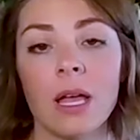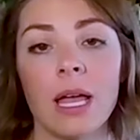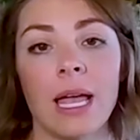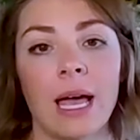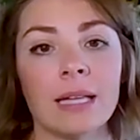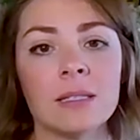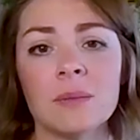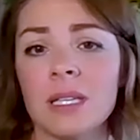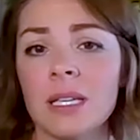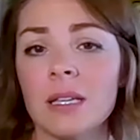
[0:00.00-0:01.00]
It had
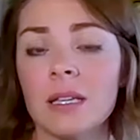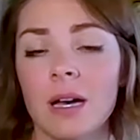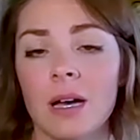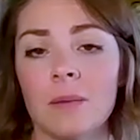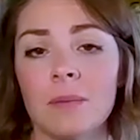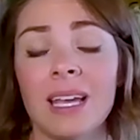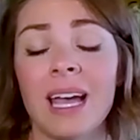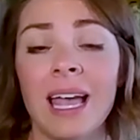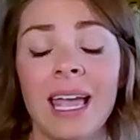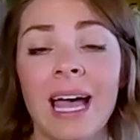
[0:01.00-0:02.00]
something,
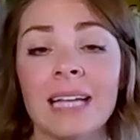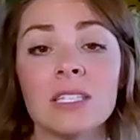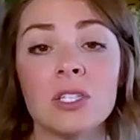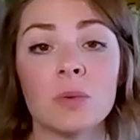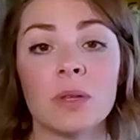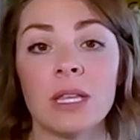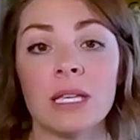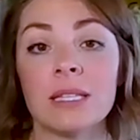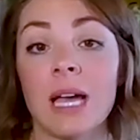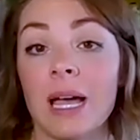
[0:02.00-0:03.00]
it had to do with
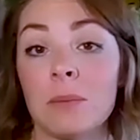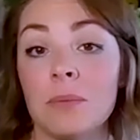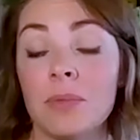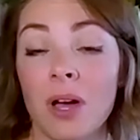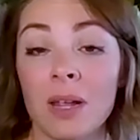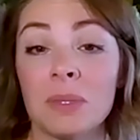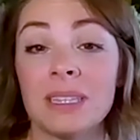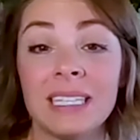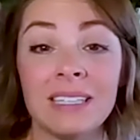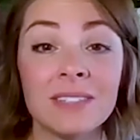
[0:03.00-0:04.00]
things that I thought I
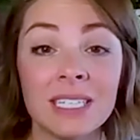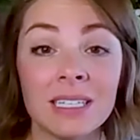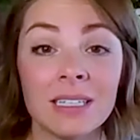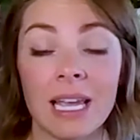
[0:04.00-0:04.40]
believed in.